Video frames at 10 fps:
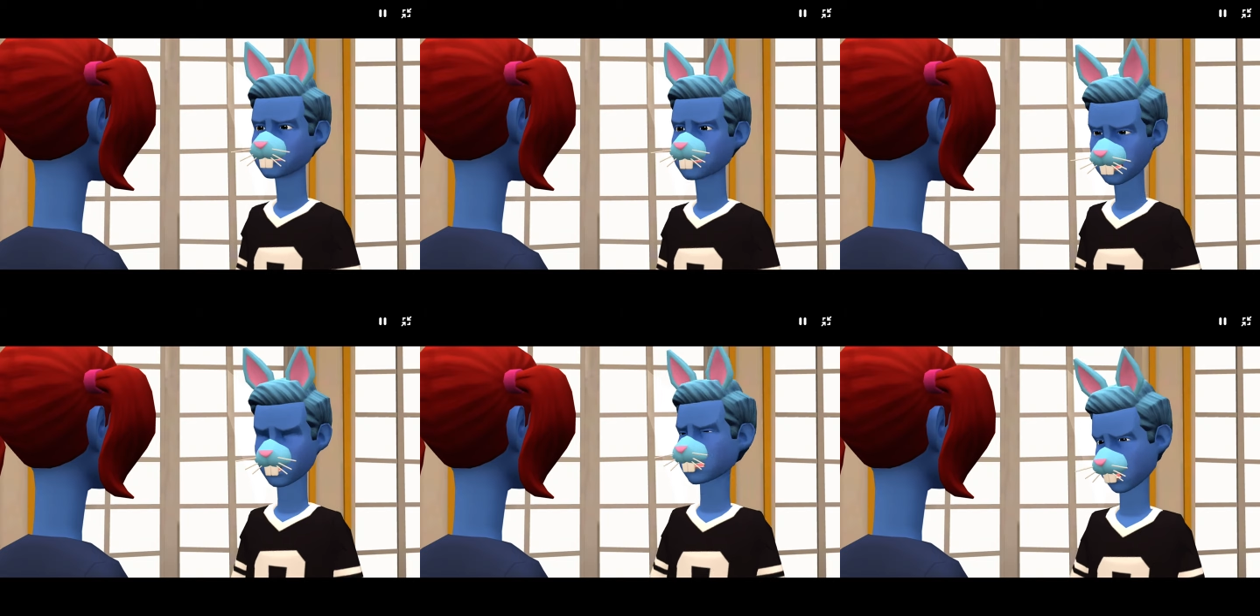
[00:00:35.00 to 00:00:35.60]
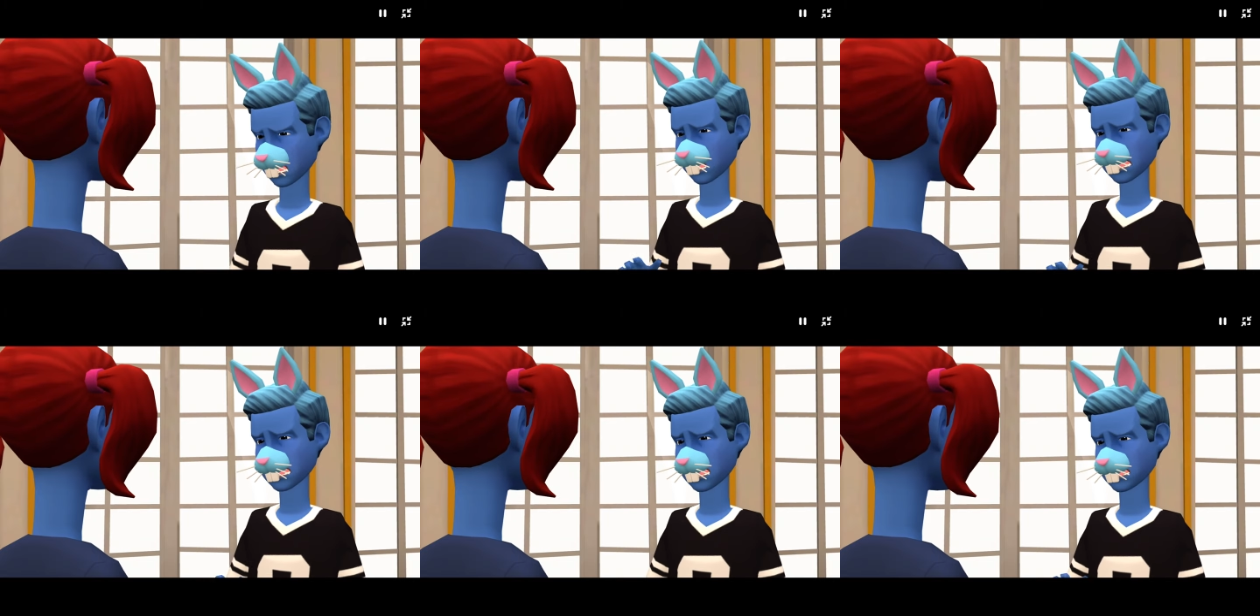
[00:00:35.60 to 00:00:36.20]
It's because you are
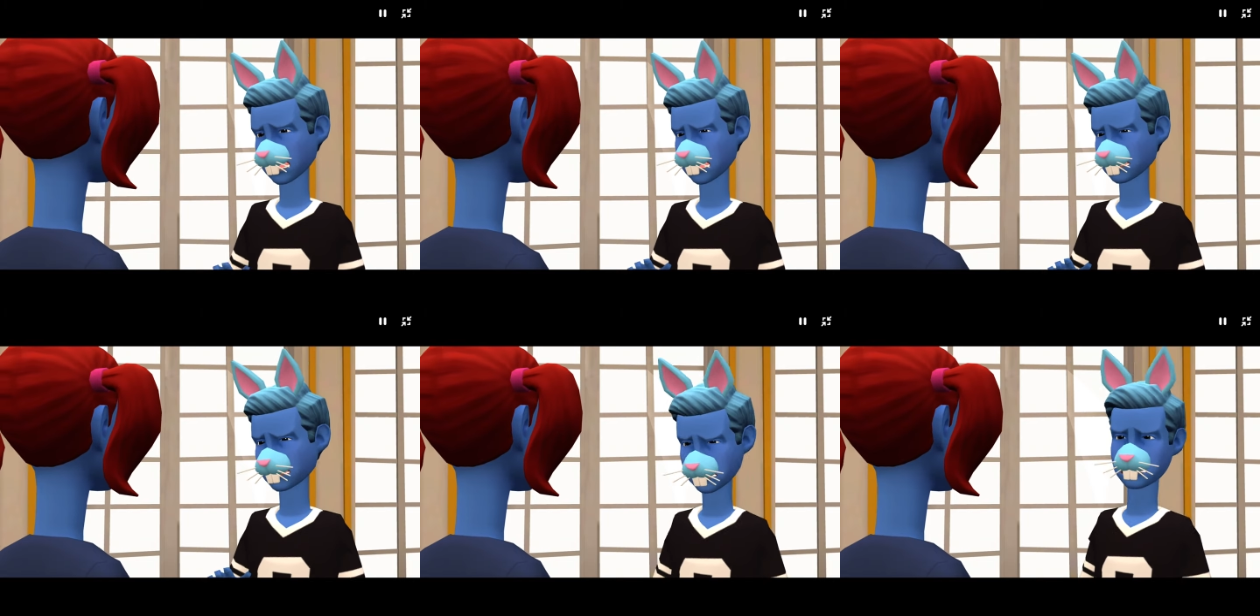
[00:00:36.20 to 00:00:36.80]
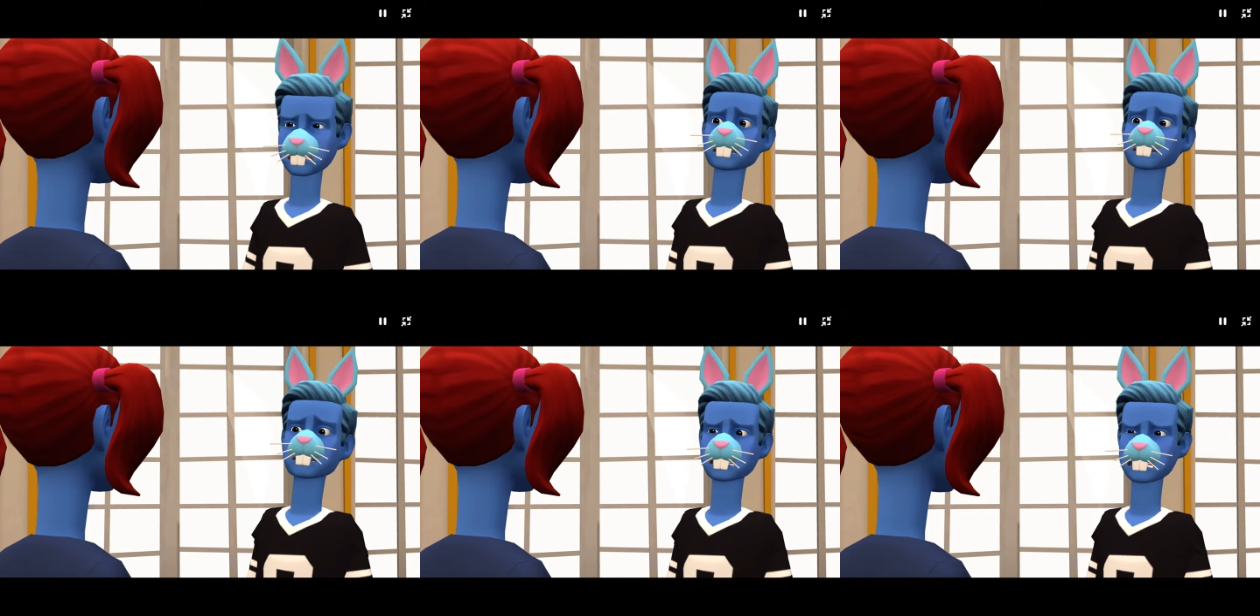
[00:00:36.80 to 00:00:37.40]
disgusting.
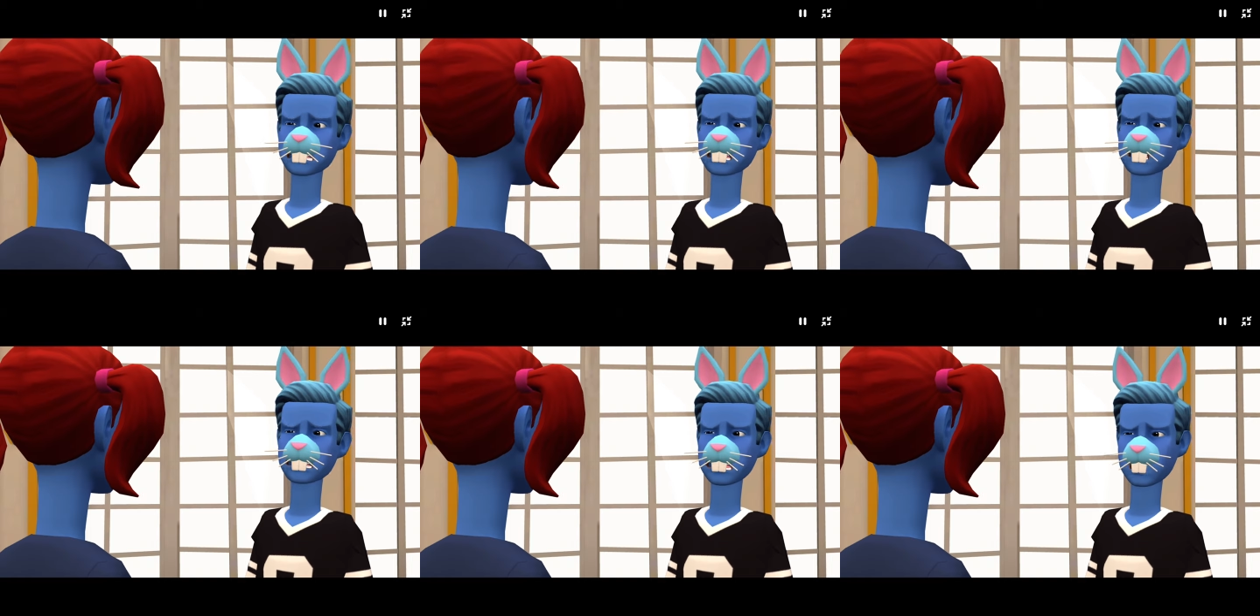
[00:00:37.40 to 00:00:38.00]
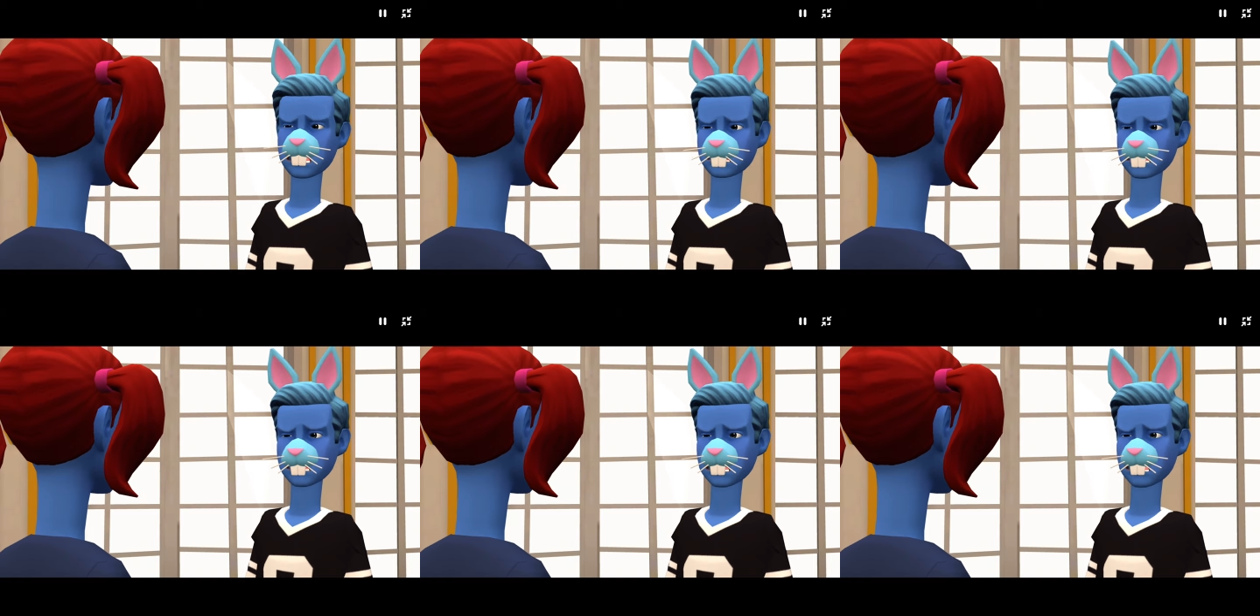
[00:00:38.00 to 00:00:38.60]
I don't like you.
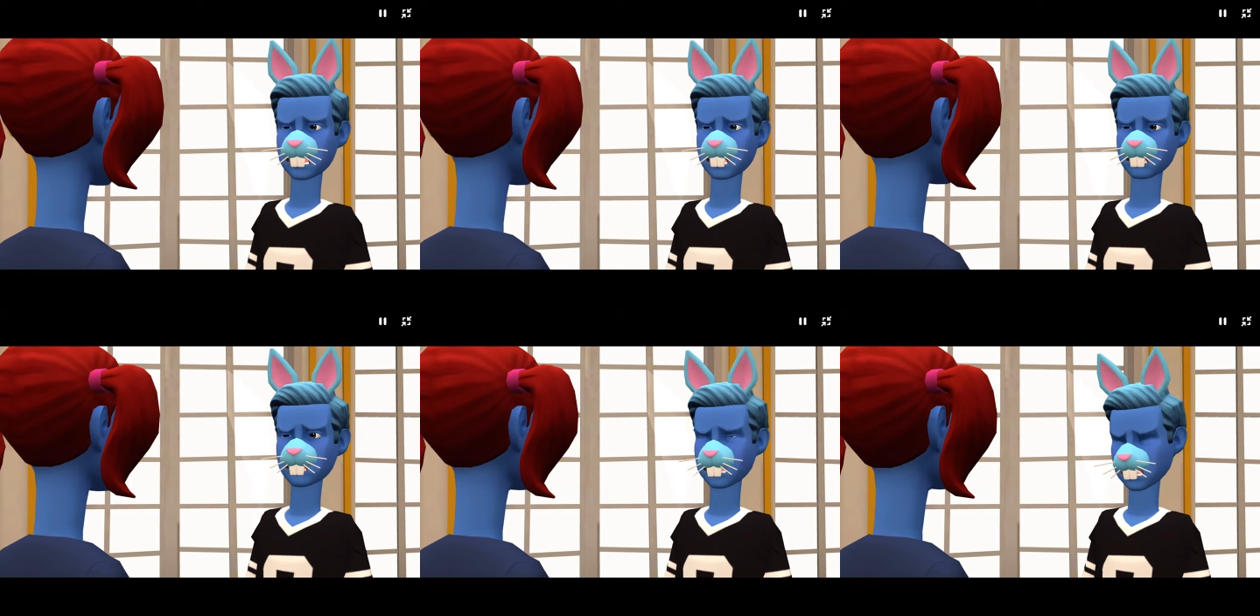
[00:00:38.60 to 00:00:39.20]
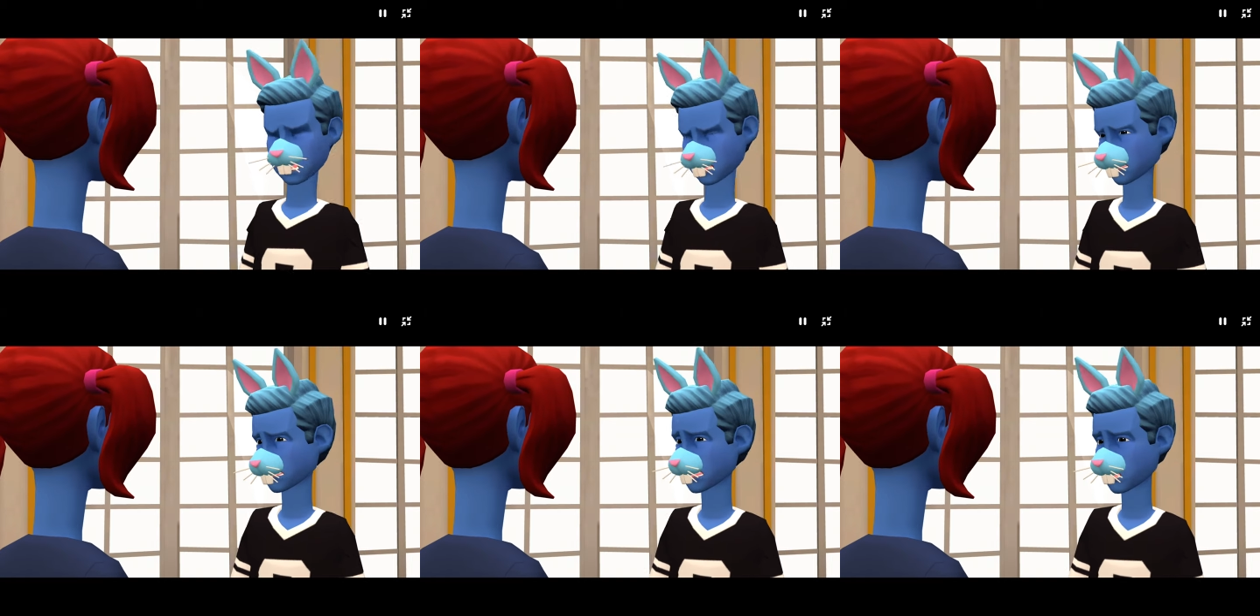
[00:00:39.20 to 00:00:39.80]
I have a girlfriend,
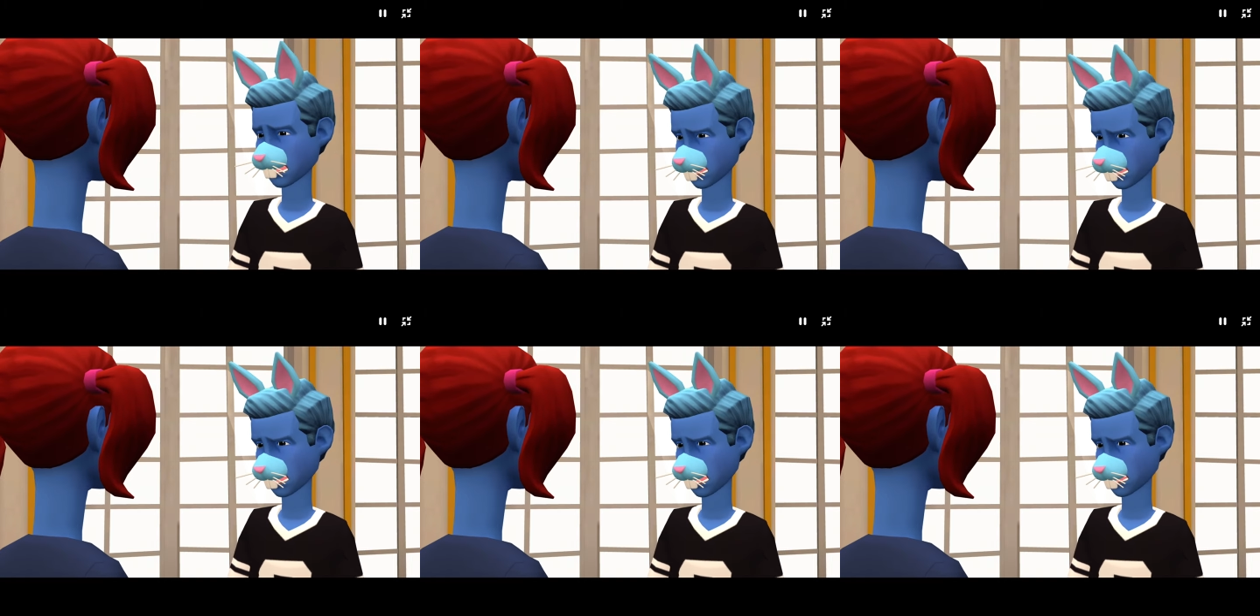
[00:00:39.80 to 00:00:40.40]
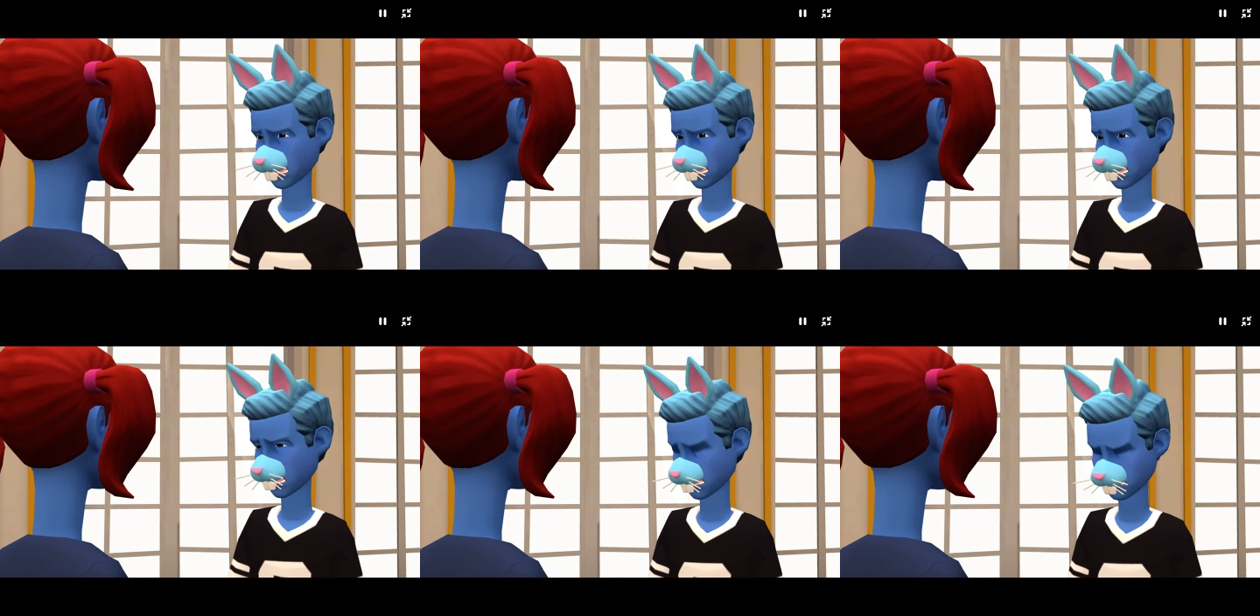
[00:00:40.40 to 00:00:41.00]
Rowlands Lane the
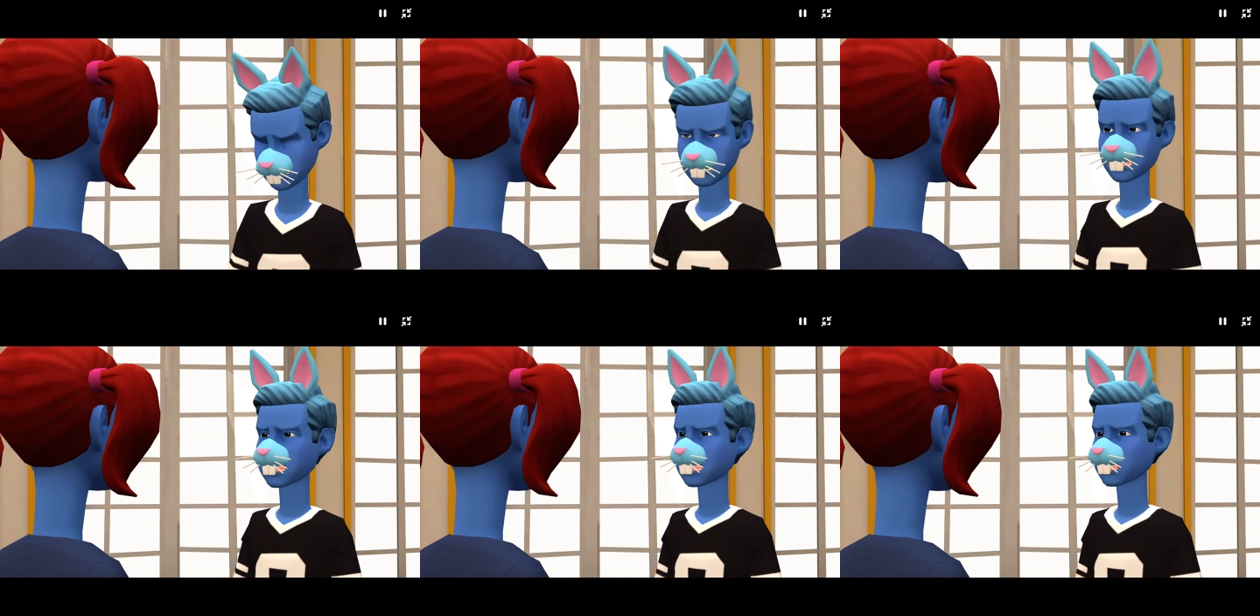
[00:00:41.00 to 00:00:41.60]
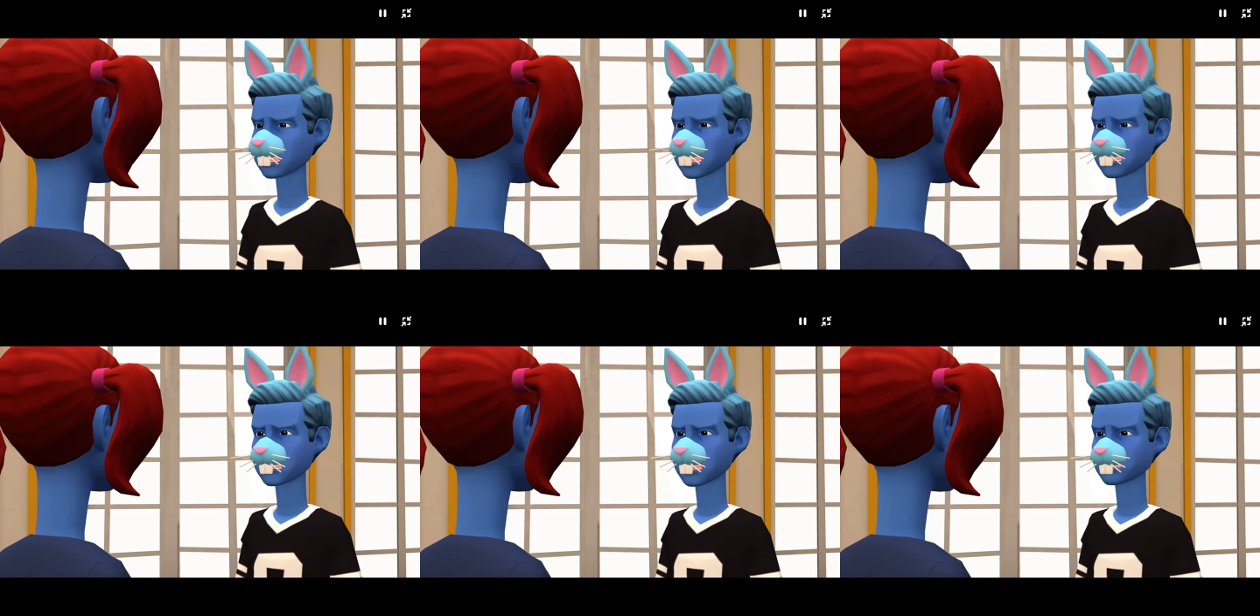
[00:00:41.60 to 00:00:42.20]
slacker, teach her a
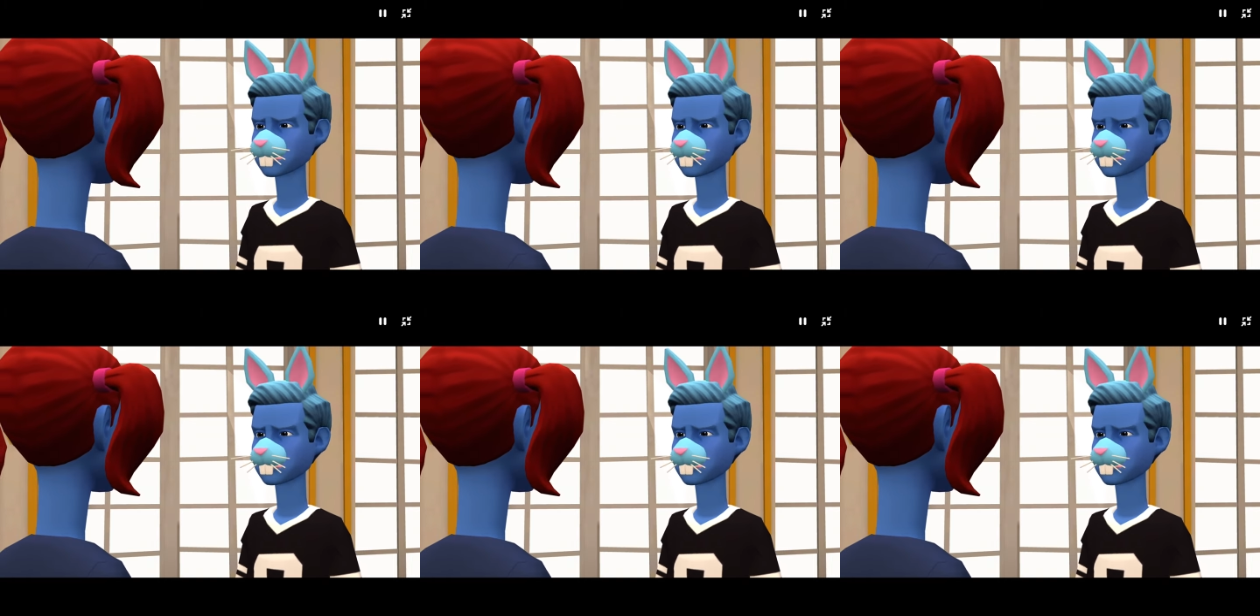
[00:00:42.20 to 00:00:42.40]
lesson.